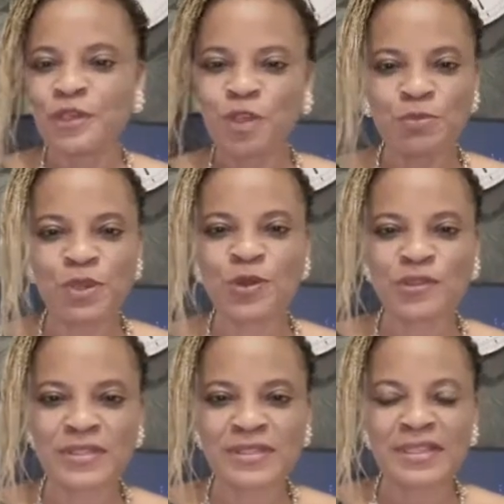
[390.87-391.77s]
not
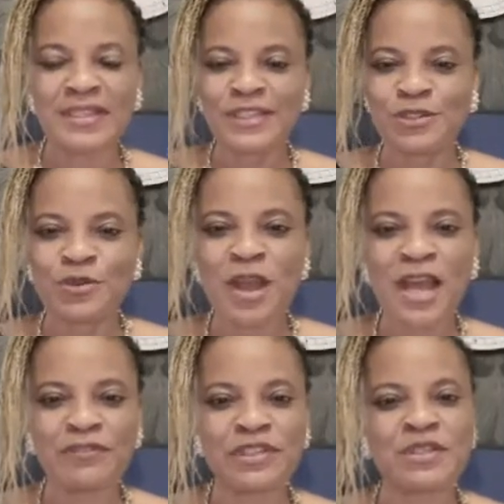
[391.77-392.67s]
because they don't
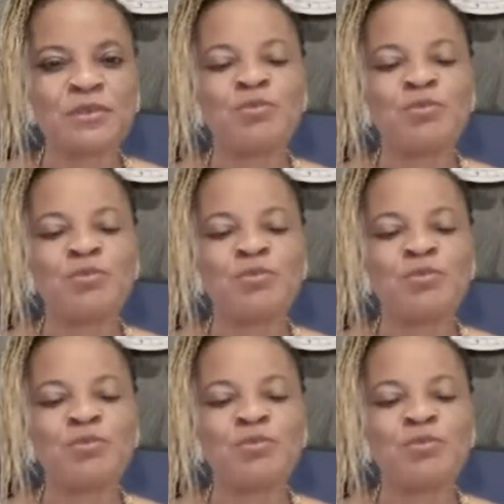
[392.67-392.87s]
have it,